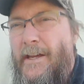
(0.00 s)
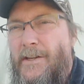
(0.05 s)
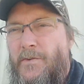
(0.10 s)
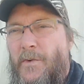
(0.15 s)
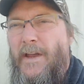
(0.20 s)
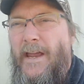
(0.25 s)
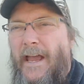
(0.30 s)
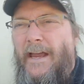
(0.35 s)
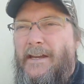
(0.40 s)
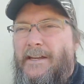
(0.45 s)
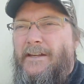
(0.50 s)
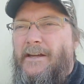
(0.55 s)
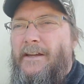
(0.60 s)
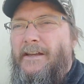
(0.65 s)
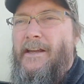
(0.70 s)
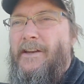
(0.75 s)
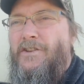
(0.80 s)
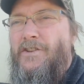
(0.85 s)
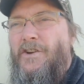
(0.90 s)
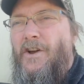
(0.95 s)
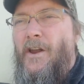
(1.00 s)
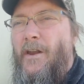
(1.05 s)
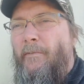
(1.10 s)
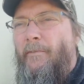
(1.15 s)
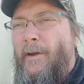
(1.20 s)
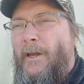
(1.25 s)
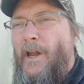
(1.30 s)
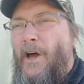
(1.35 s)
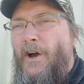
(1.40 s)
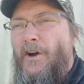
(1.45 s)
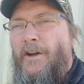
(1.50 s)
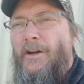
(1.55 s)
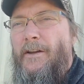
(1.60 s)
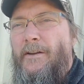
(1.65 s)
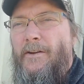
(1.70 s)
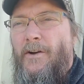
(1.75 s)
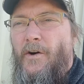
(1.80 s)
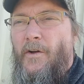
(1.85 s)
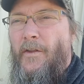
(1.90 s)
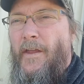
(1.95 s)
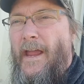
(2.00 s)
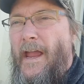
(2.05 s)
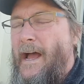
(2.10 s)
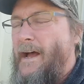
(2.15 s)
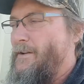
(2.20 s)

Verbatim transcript: is we had to install a plug on the